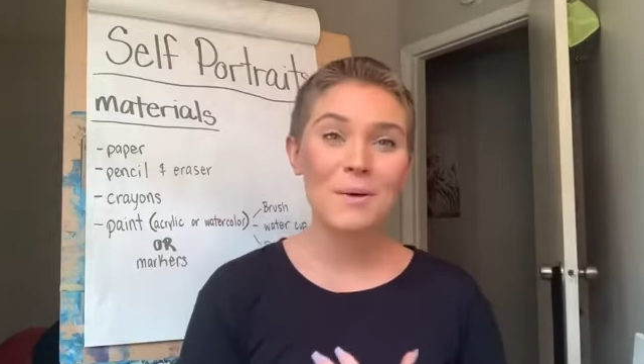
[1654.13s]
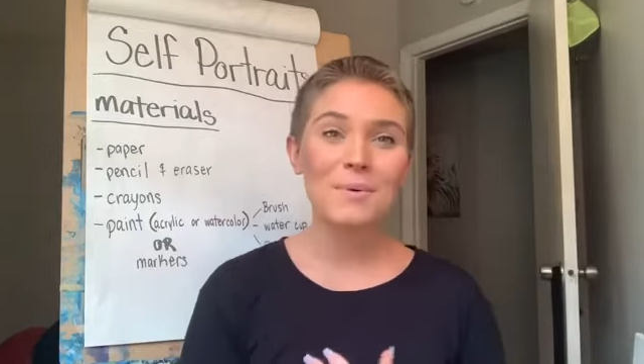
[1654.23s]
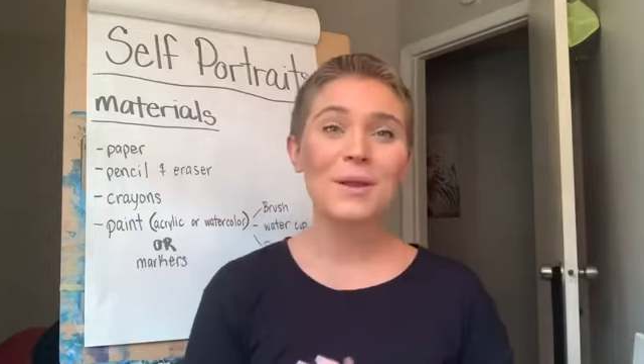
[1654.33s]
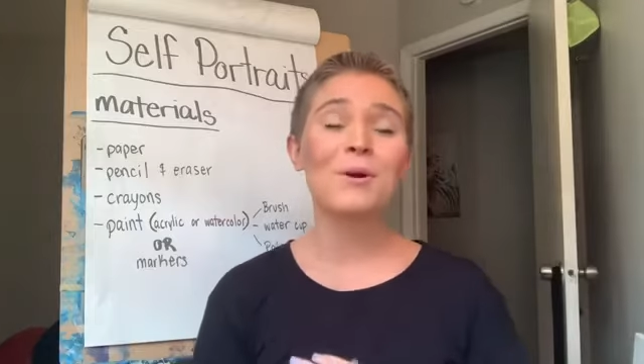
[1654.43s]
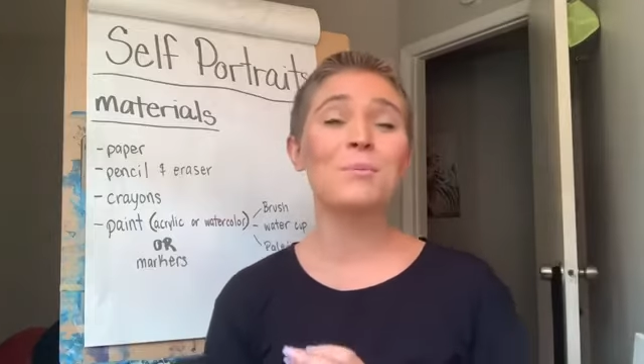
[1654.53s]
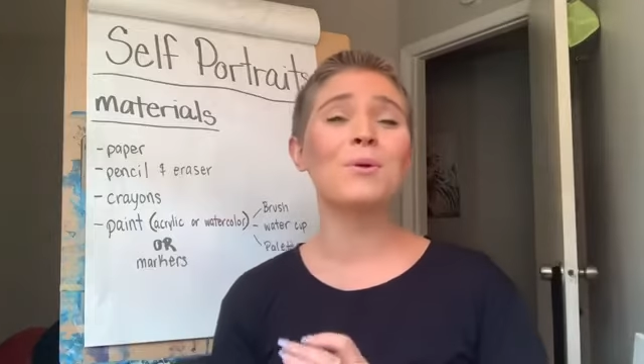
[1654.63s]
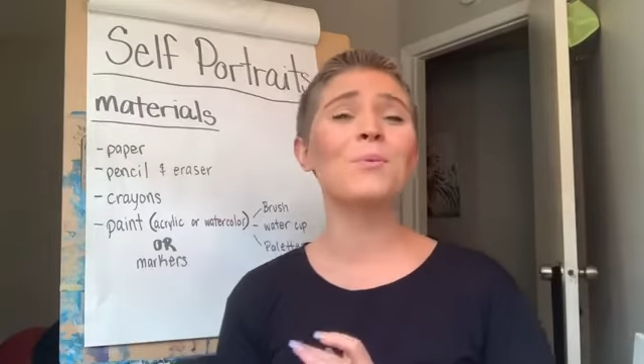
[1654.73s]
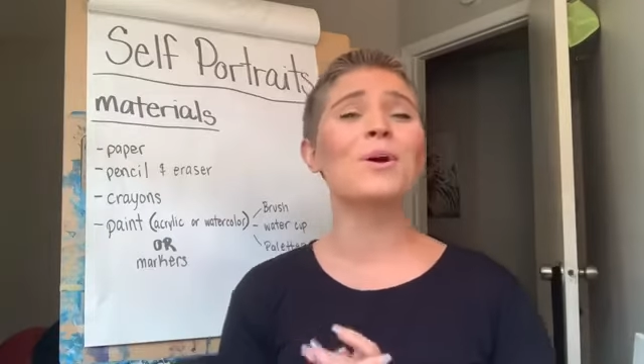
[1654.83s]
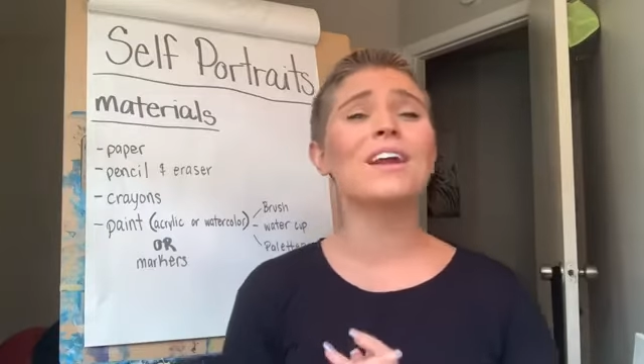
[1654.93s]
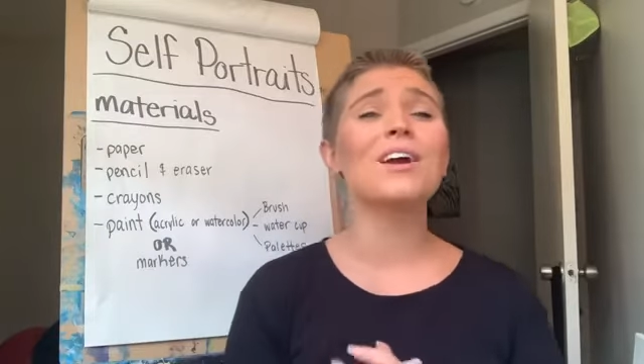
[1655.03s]
I hope you're
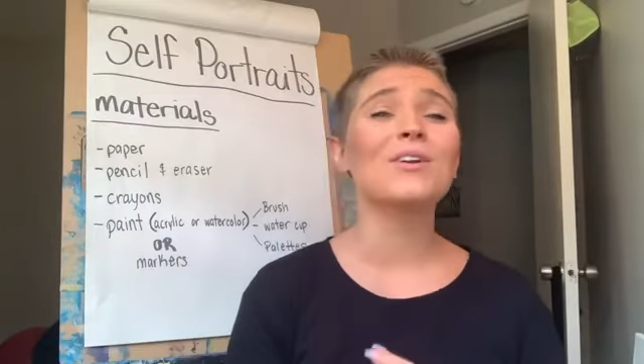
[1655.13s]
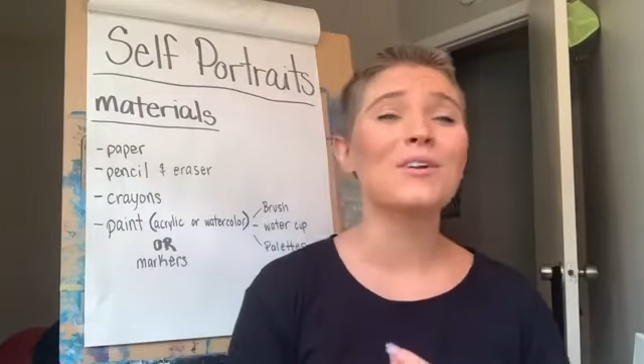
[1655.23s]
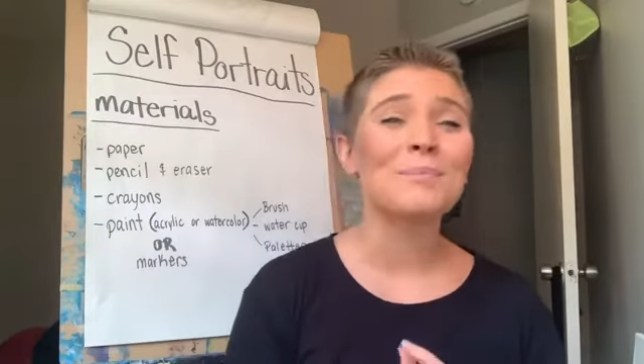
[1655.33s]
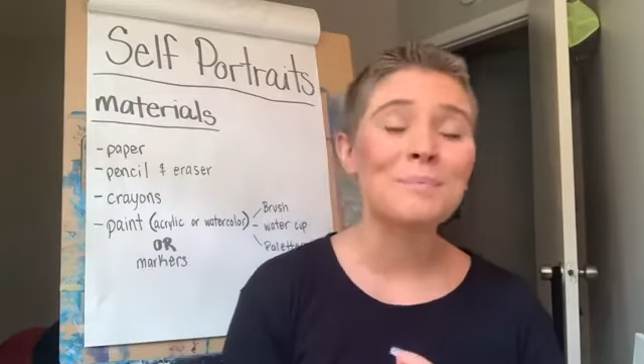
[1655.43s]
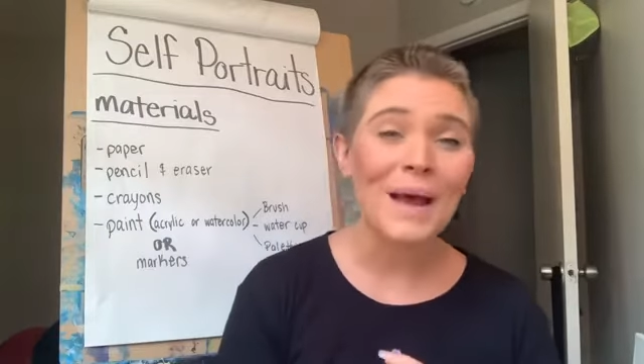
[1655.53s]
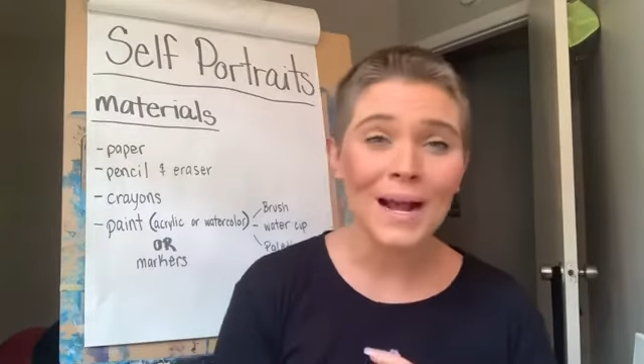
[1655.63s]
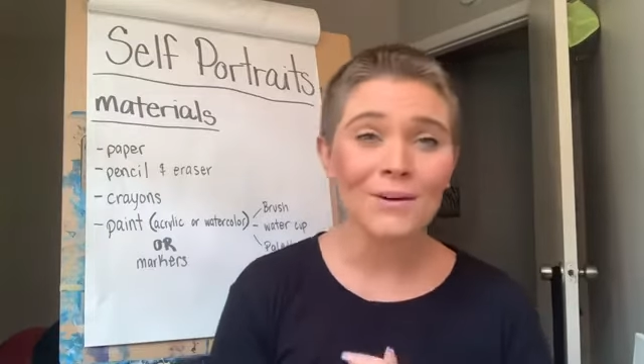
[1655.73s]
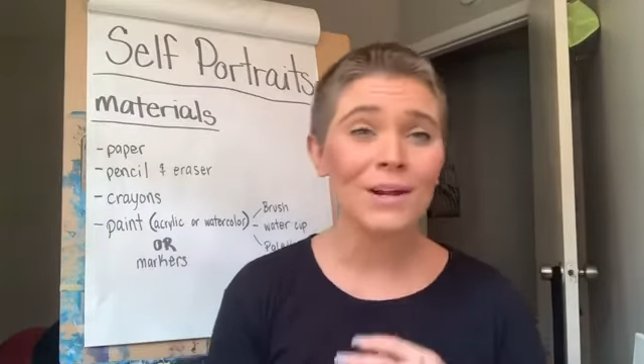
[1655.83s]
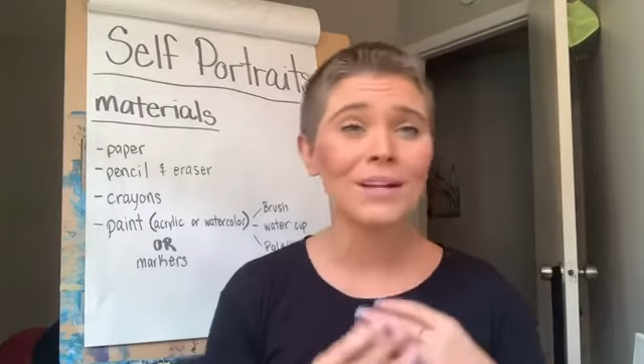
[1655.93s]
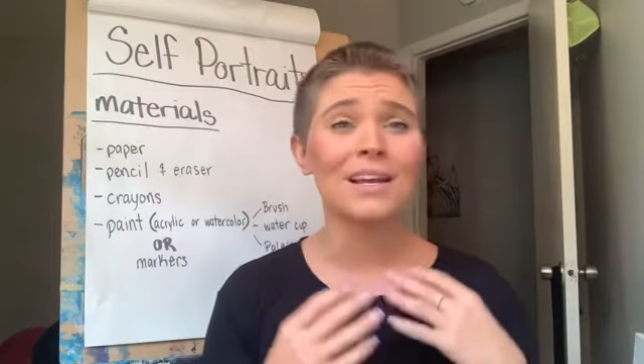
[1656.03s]
working on your
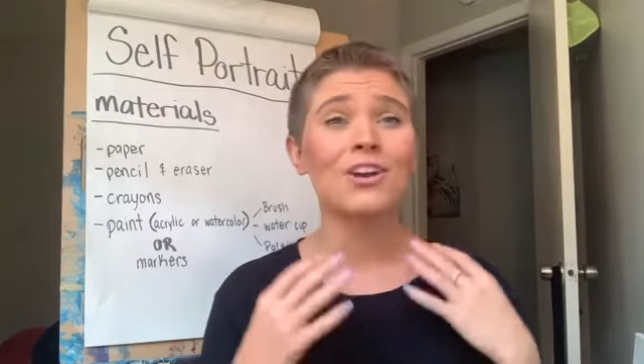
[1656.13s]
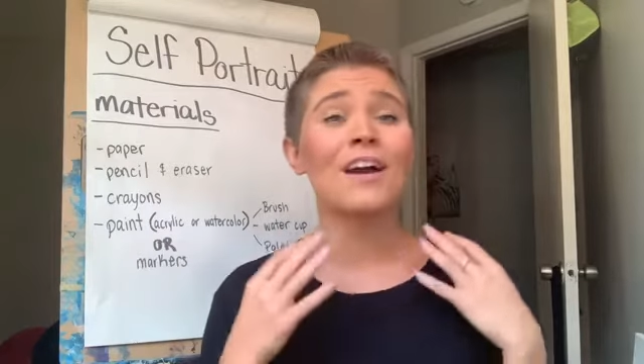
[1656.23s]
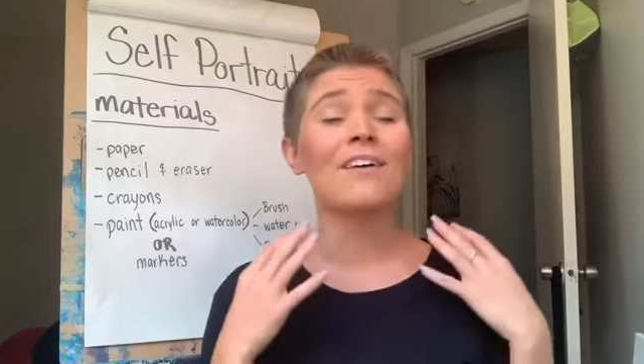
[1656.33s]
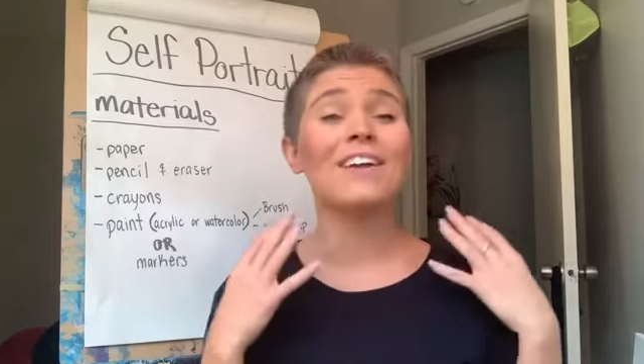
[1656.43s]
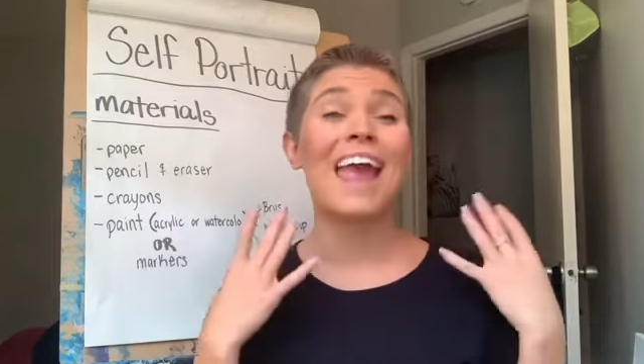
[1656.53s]
background and you're having